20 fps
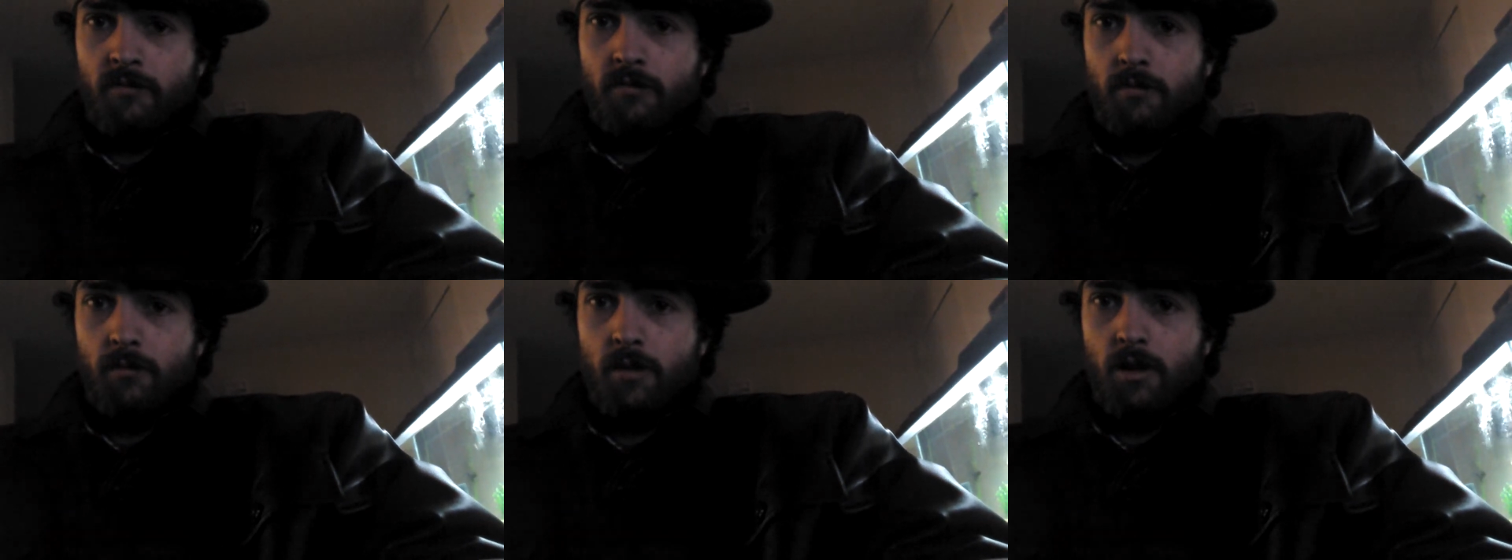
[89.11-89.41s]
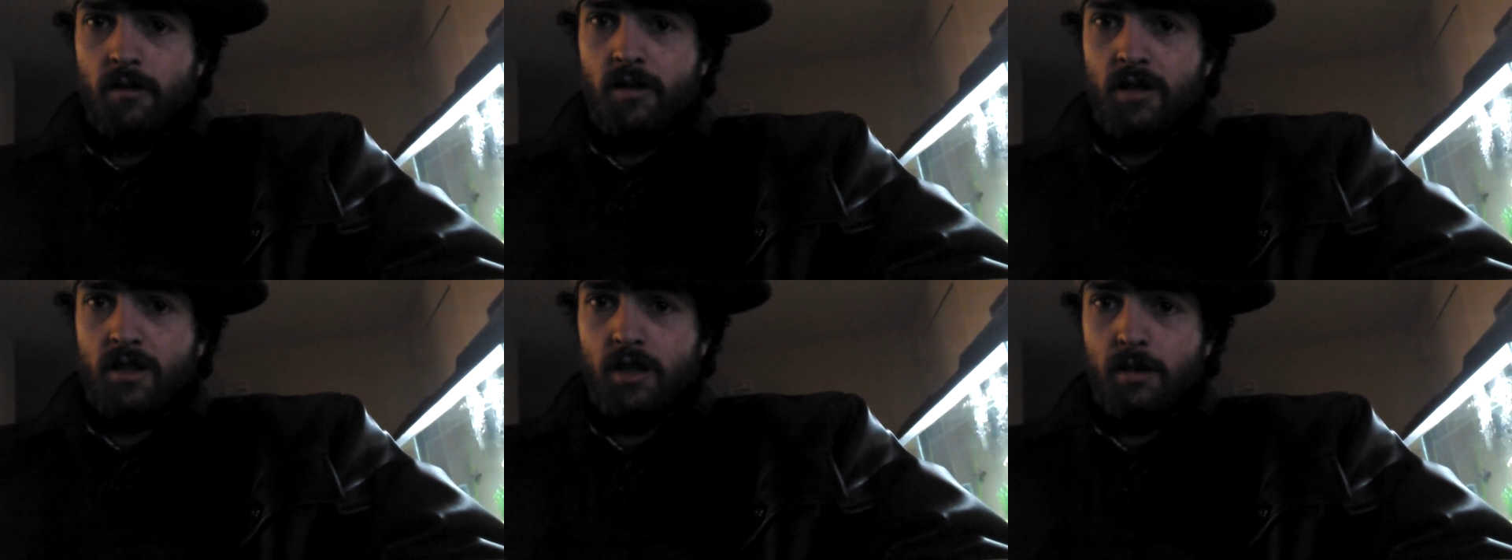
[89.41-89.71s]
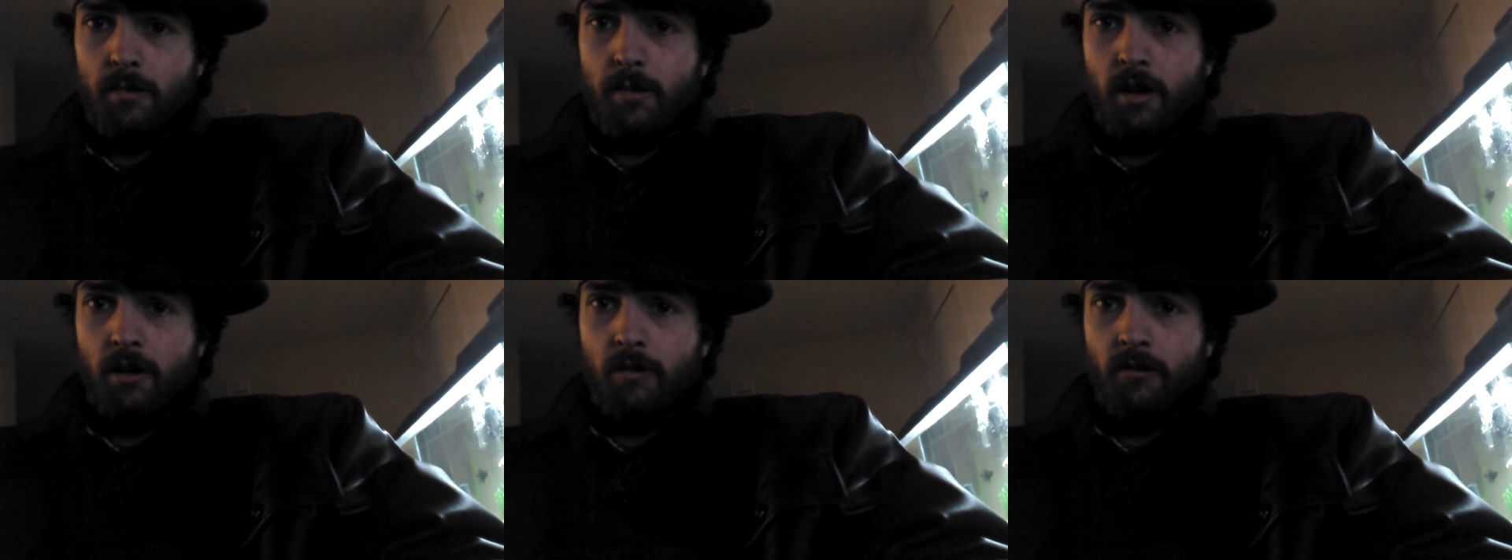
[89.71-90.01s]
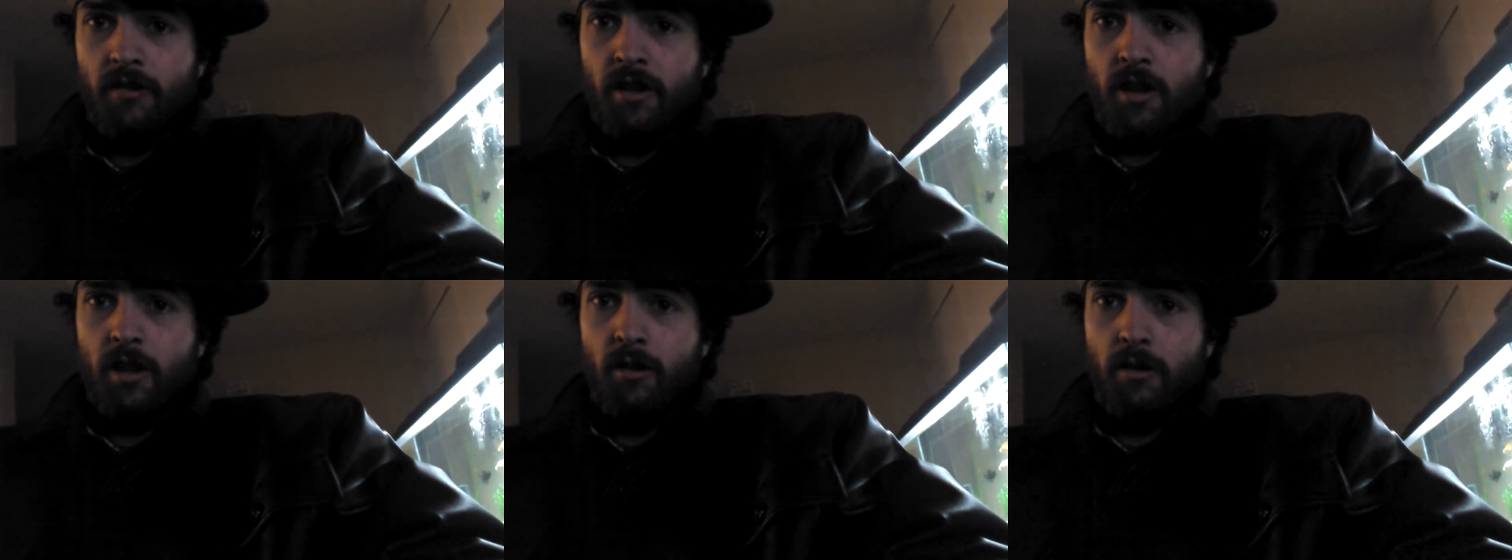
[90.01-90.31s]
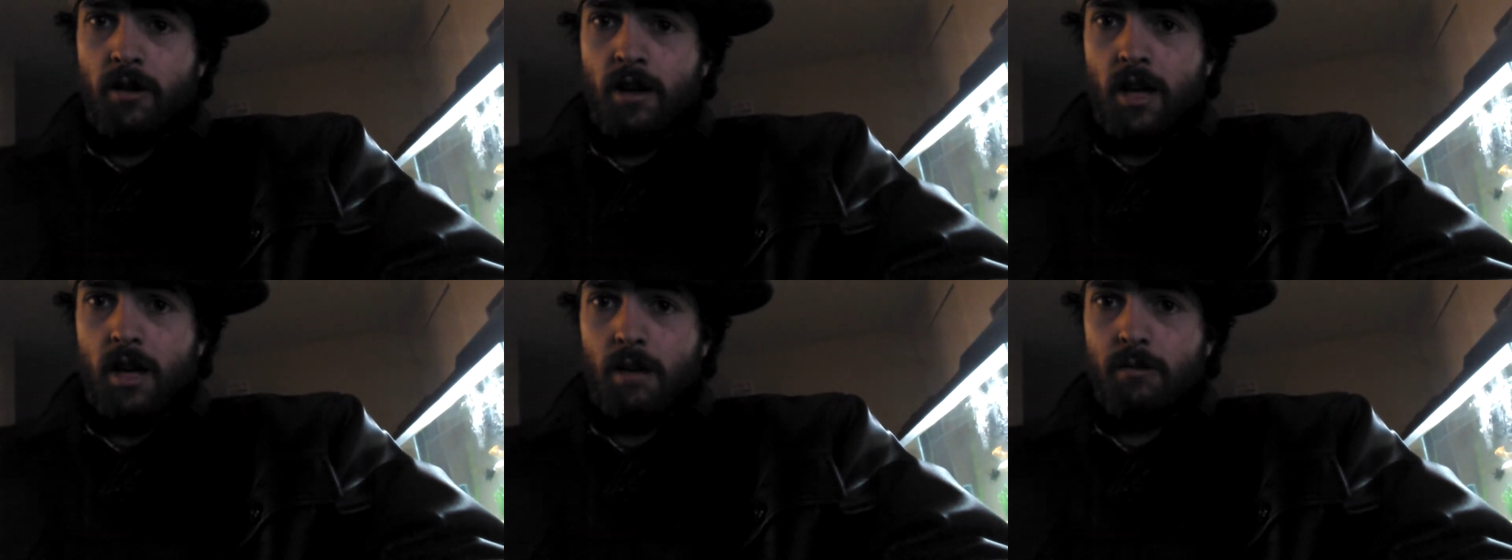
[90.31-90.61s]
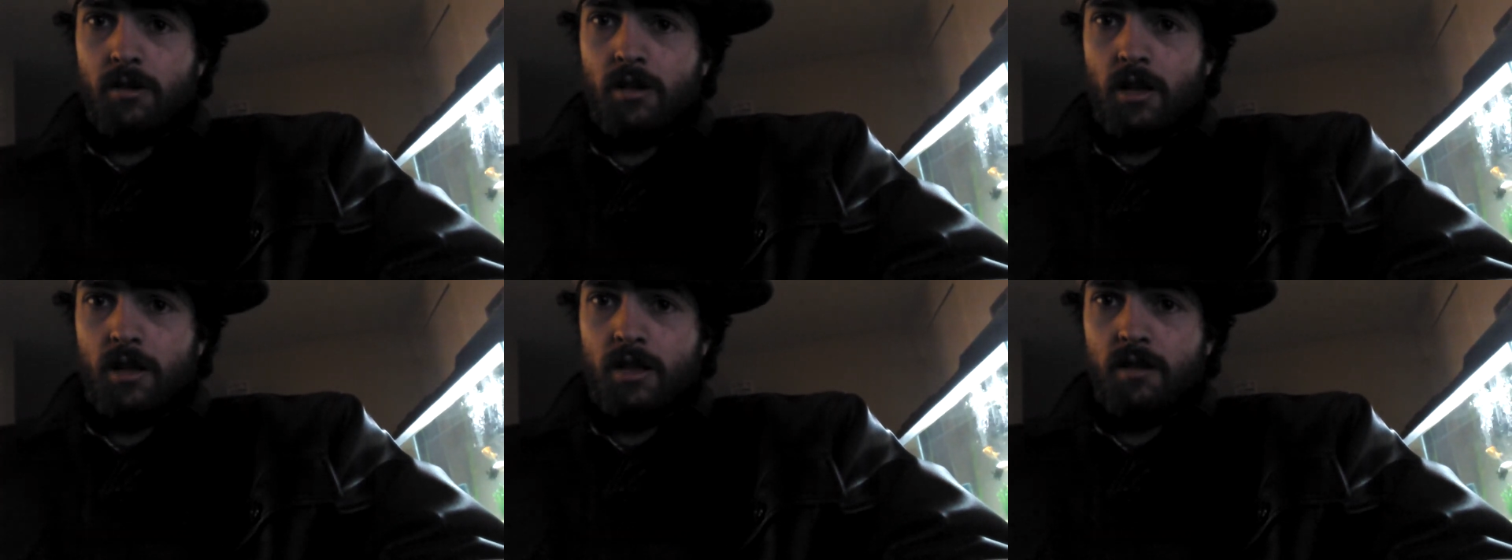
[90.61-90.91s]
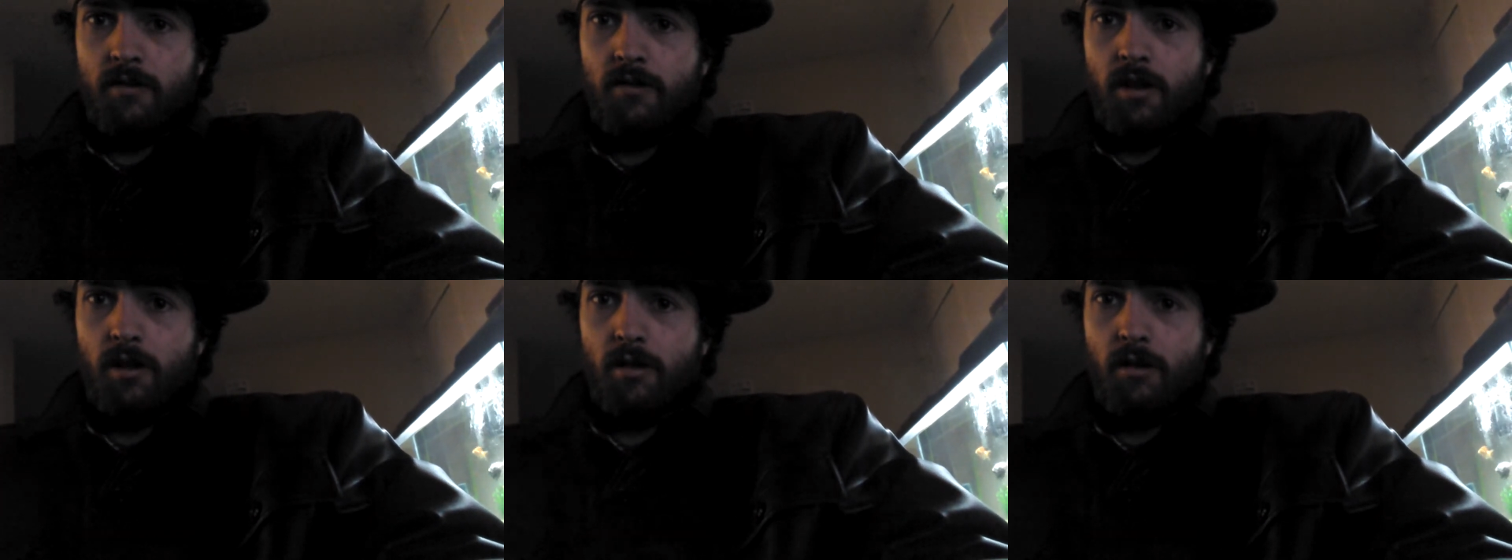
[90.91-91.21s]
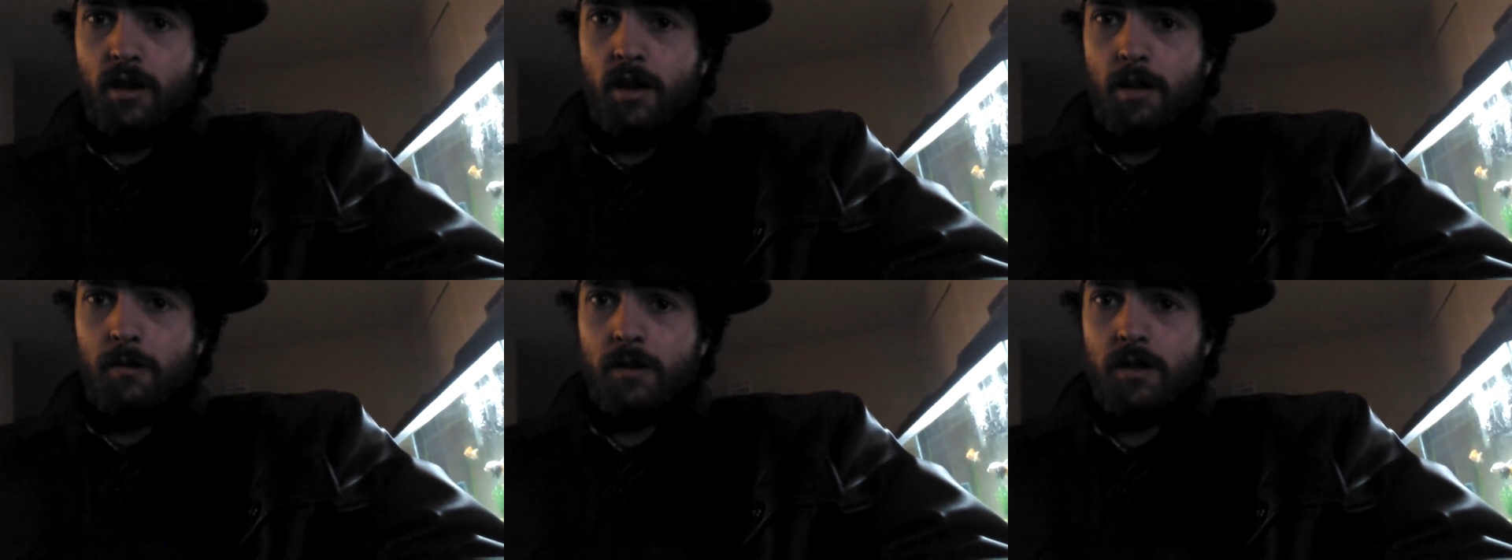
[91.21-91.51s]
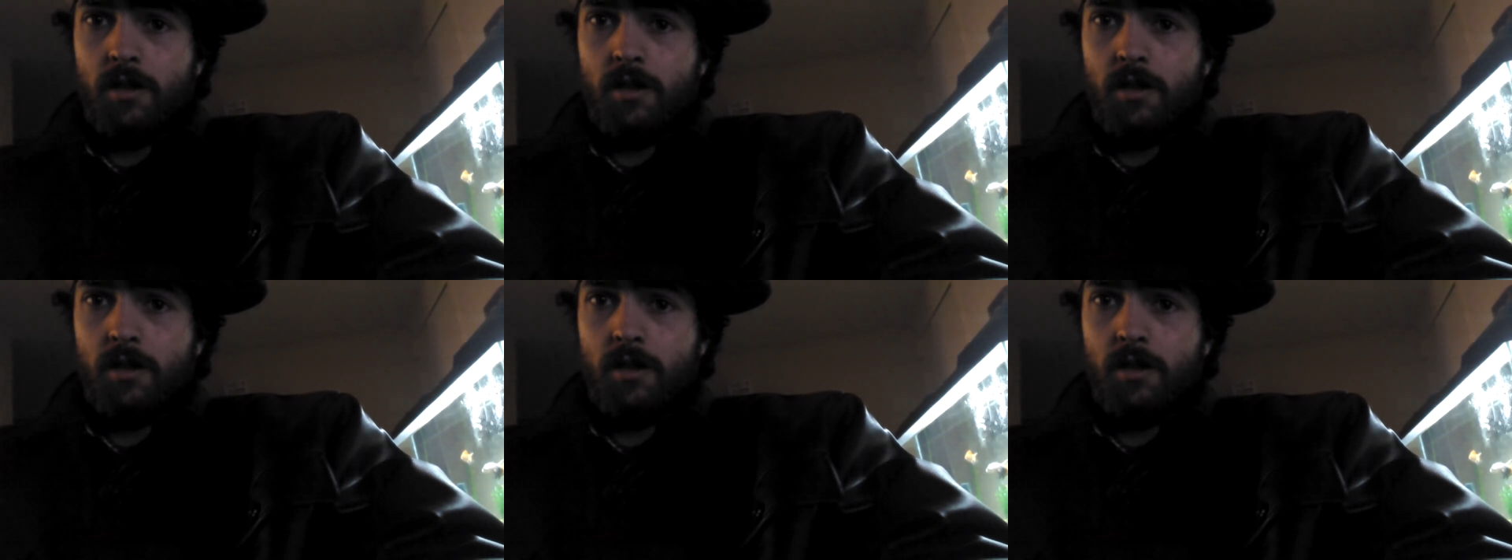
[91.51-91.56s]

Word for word: movies about video games, lots of video game